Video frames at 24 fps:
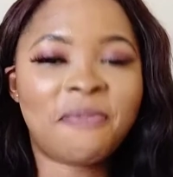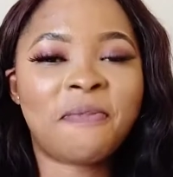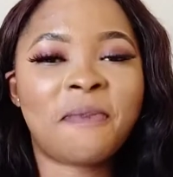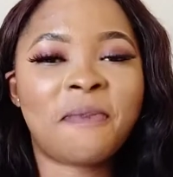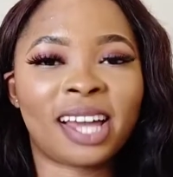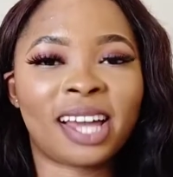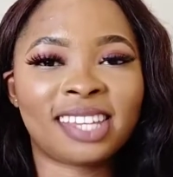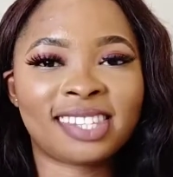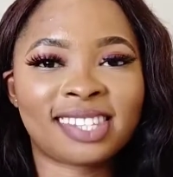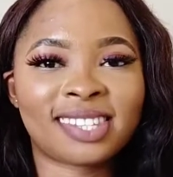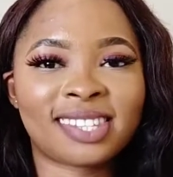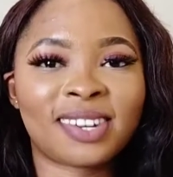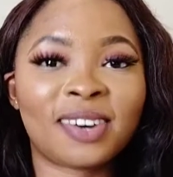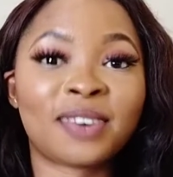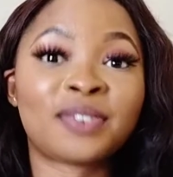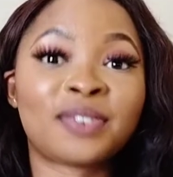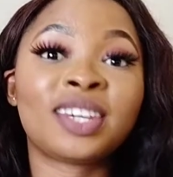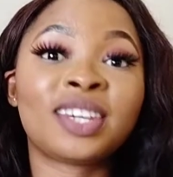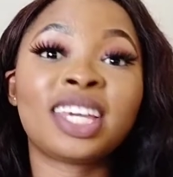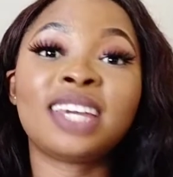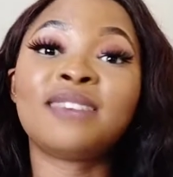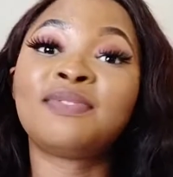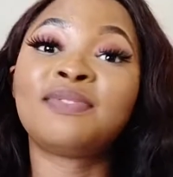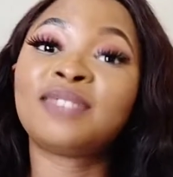myself,
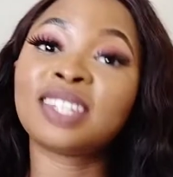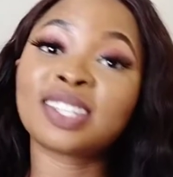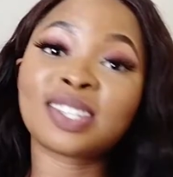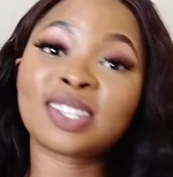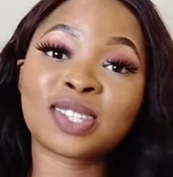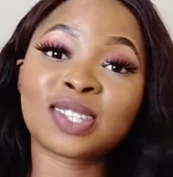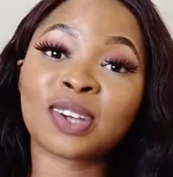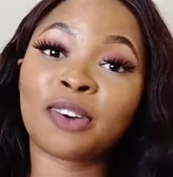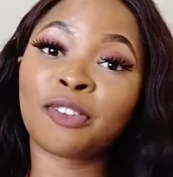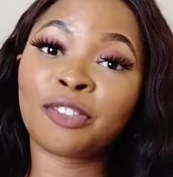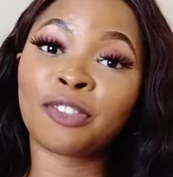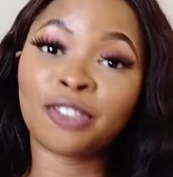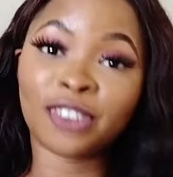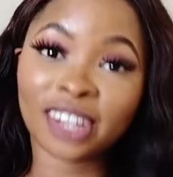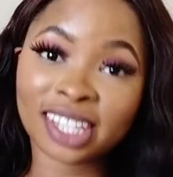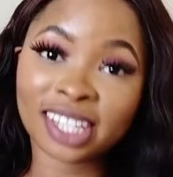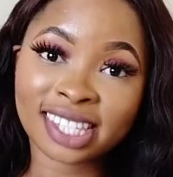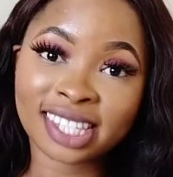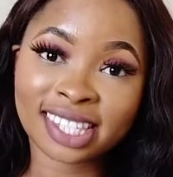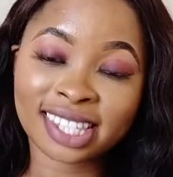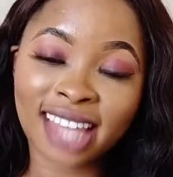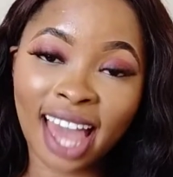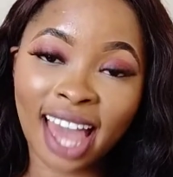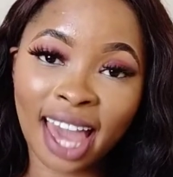if this is your
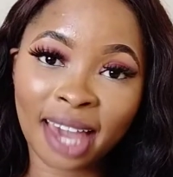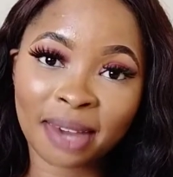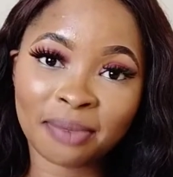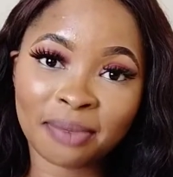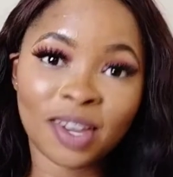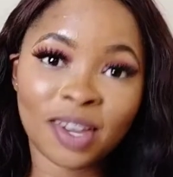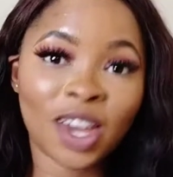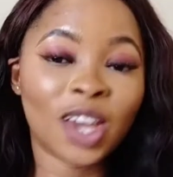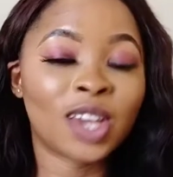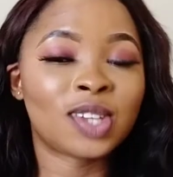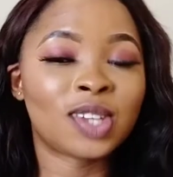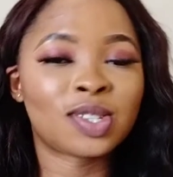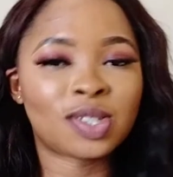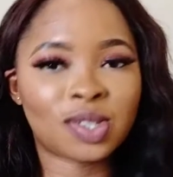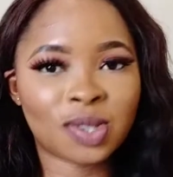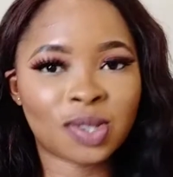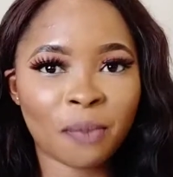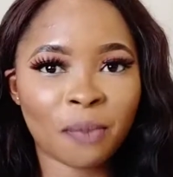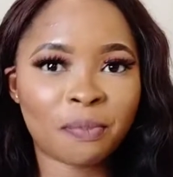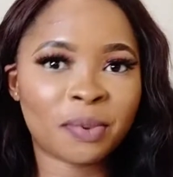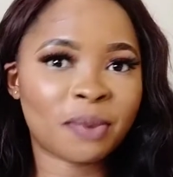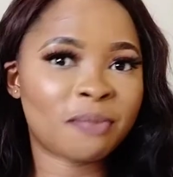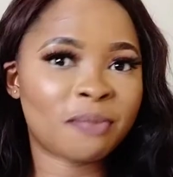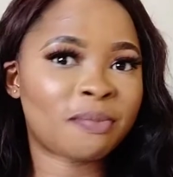first time
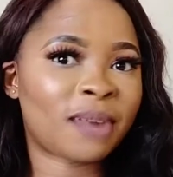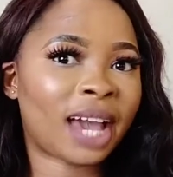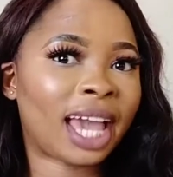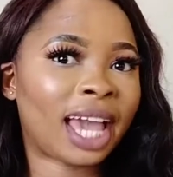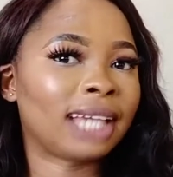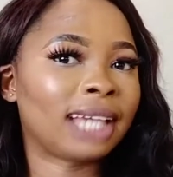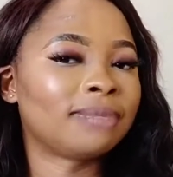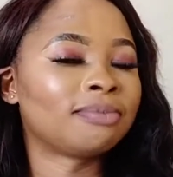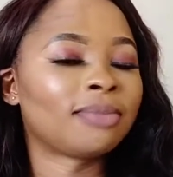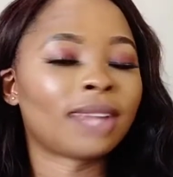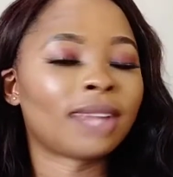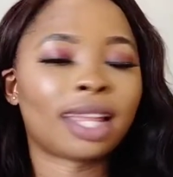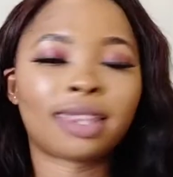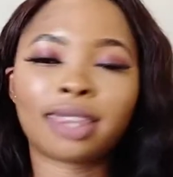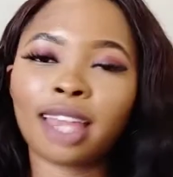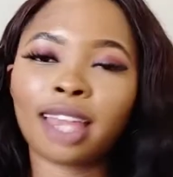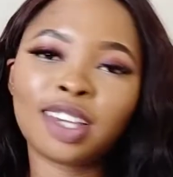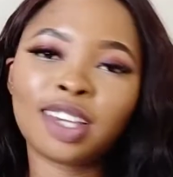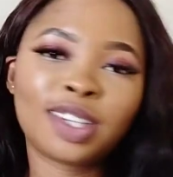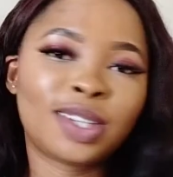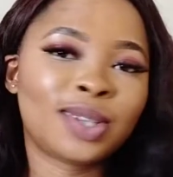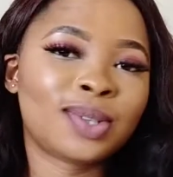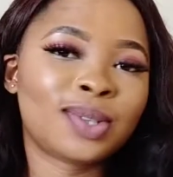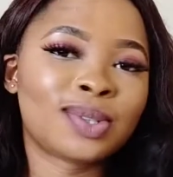stopping by,
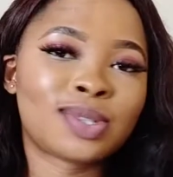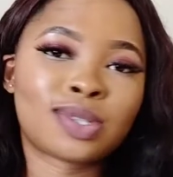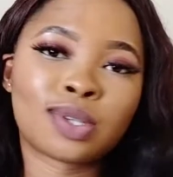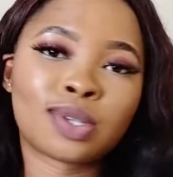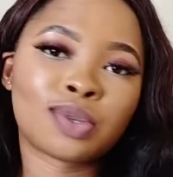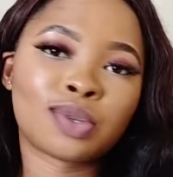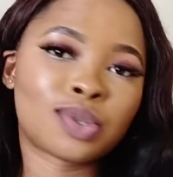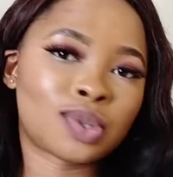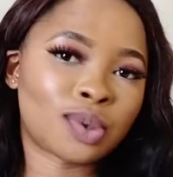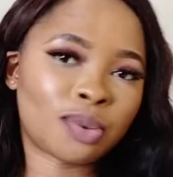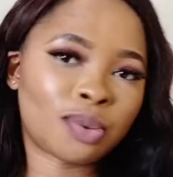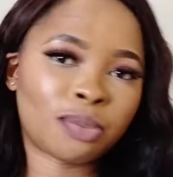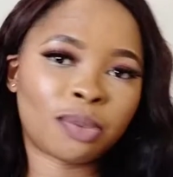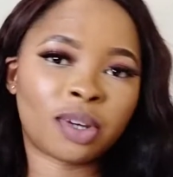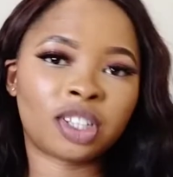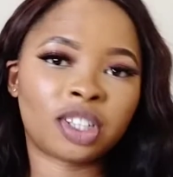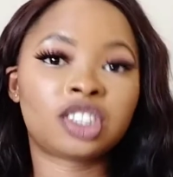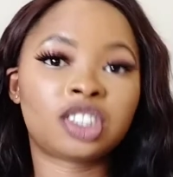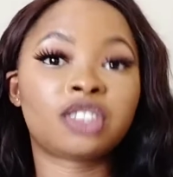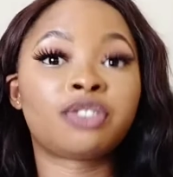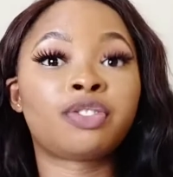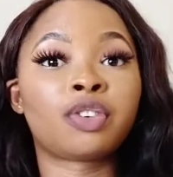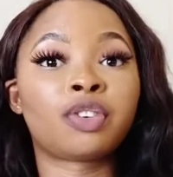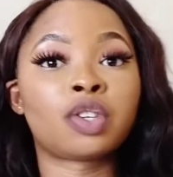thank you so
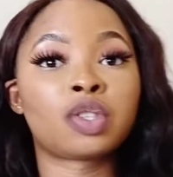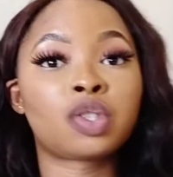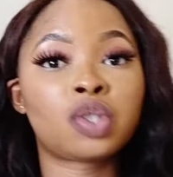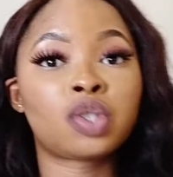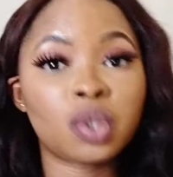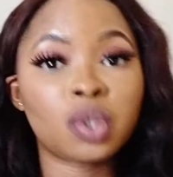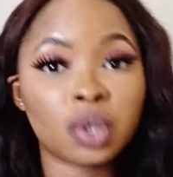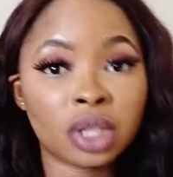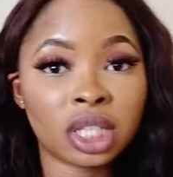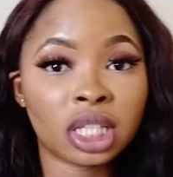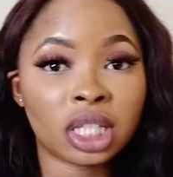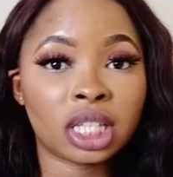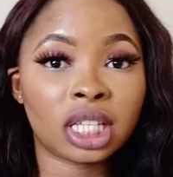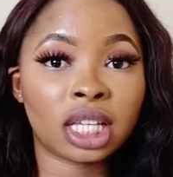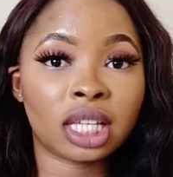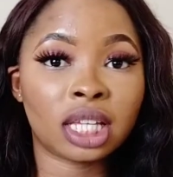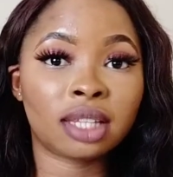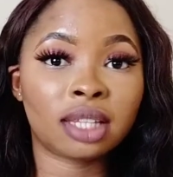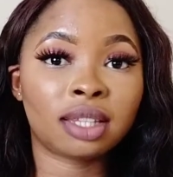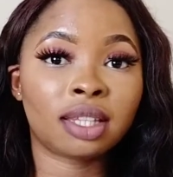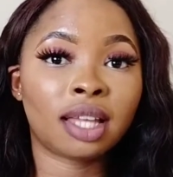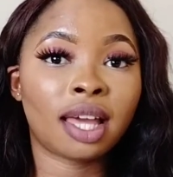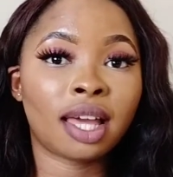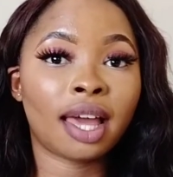much for tuning
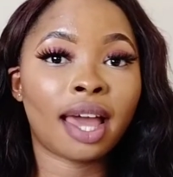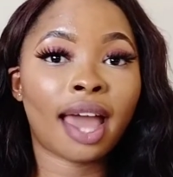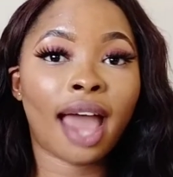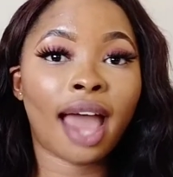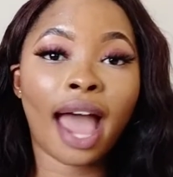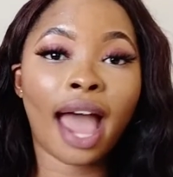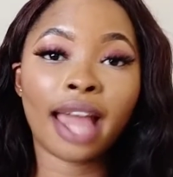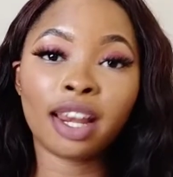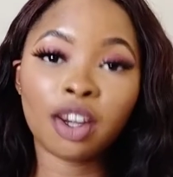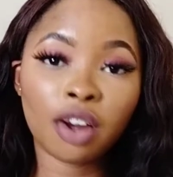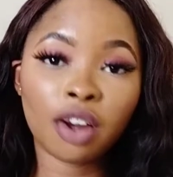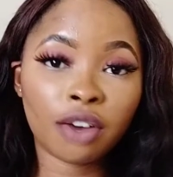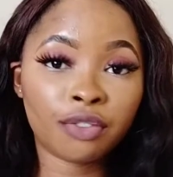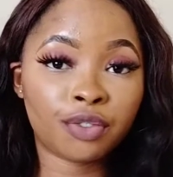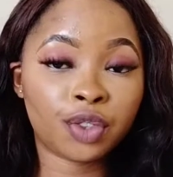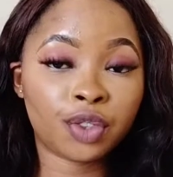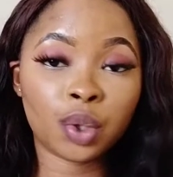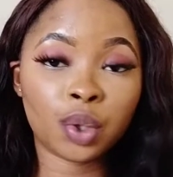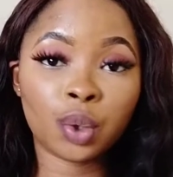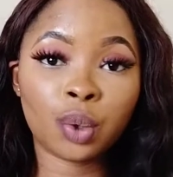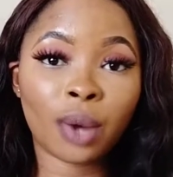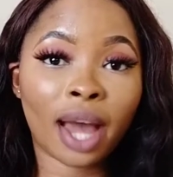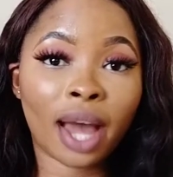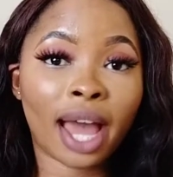in. I love
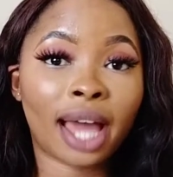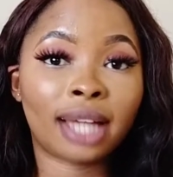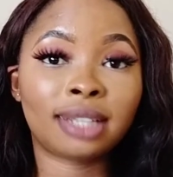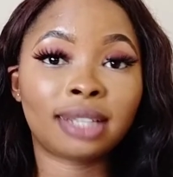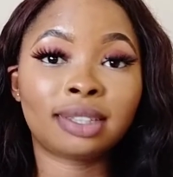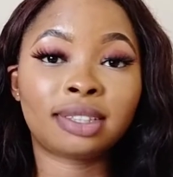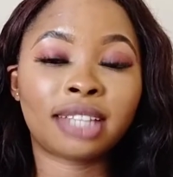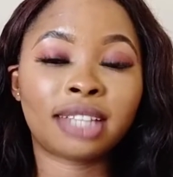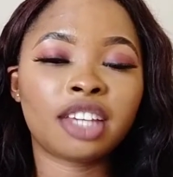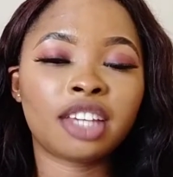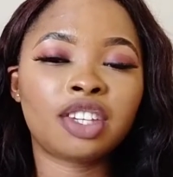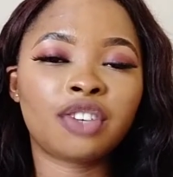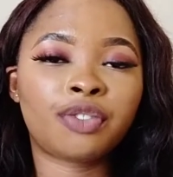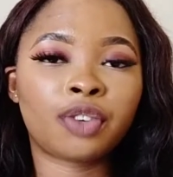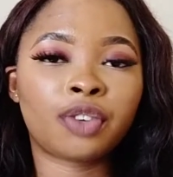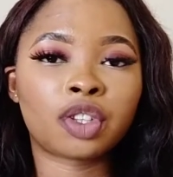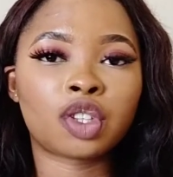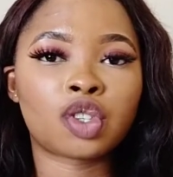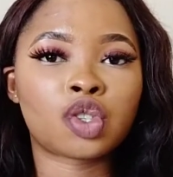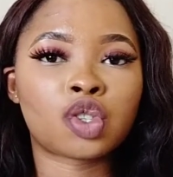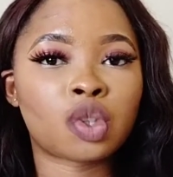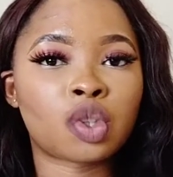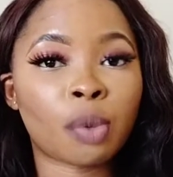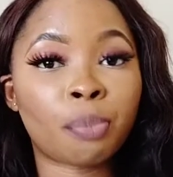you, and thank you for
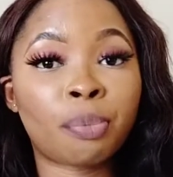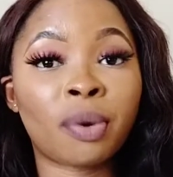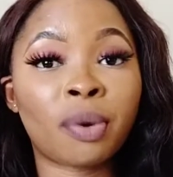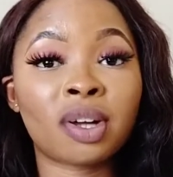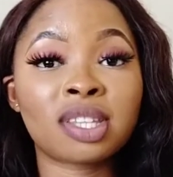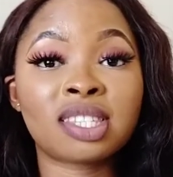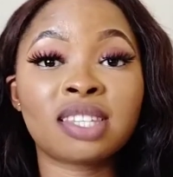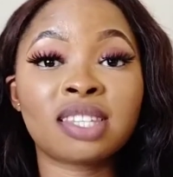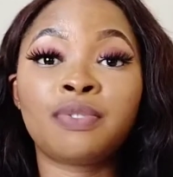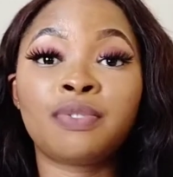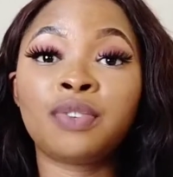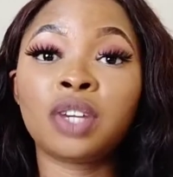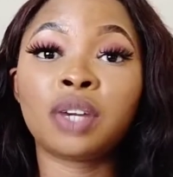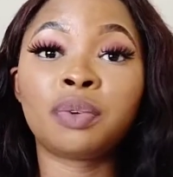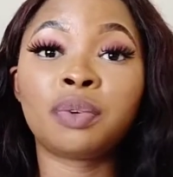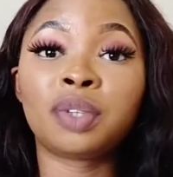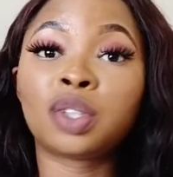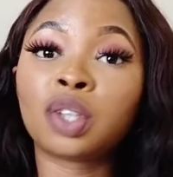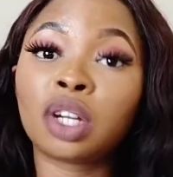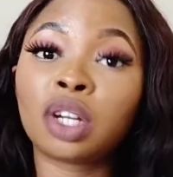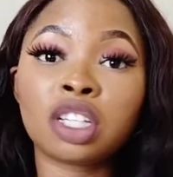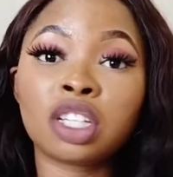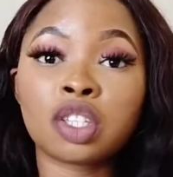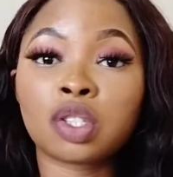the support. If you're a
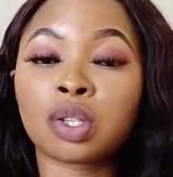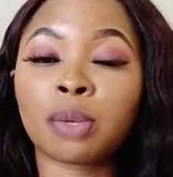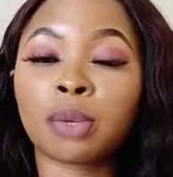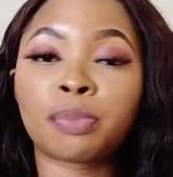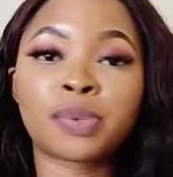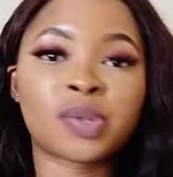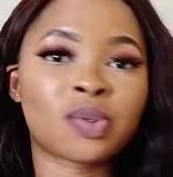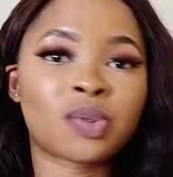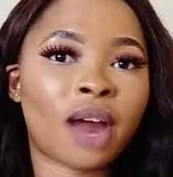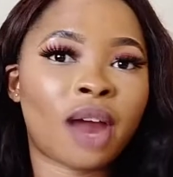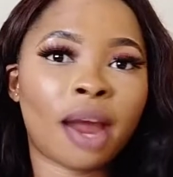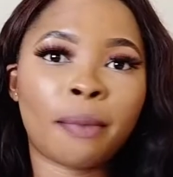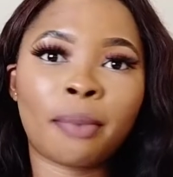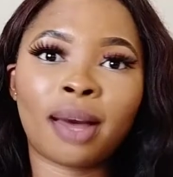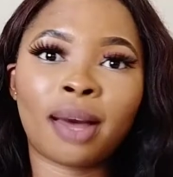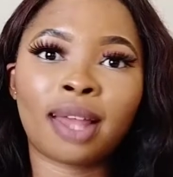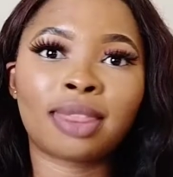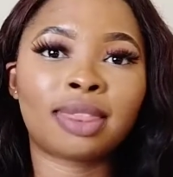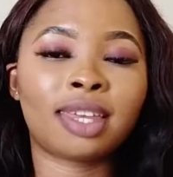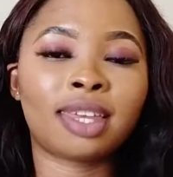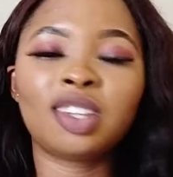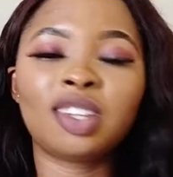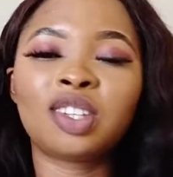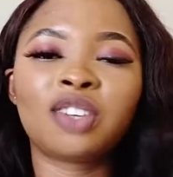returning
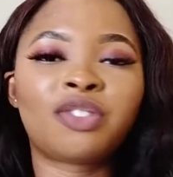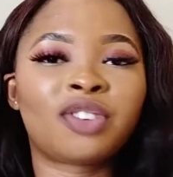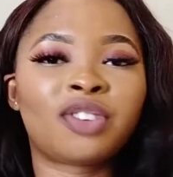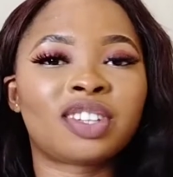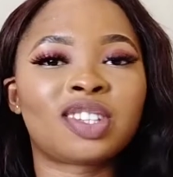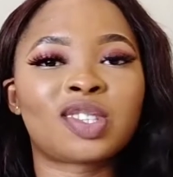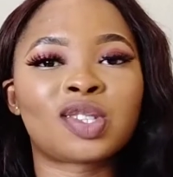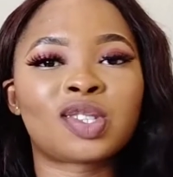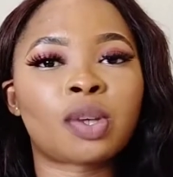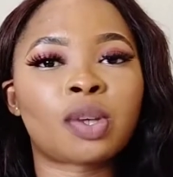subscriber, thank you for the